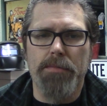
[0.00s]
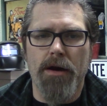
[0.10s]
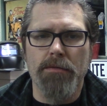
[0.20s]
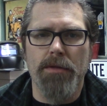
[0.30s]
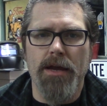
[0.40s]

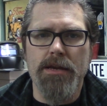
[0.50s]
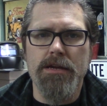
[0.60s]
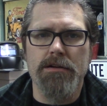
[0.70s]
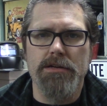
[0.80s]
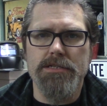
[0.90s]
bottom line
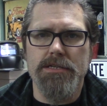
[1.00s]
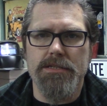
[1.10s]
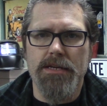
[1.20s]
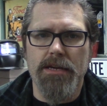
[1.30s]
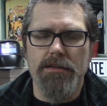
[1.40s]
here is
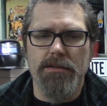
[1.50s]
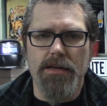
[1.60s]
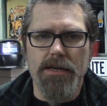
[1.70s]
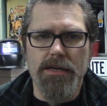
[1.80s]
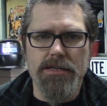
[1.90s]
at the end of the
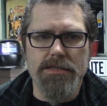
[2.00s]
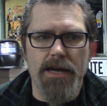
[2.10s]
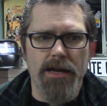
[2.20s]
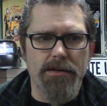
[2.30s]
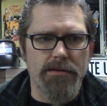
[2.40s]
day is
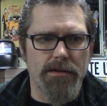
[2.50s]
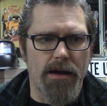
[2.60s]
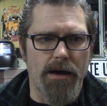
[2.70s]
that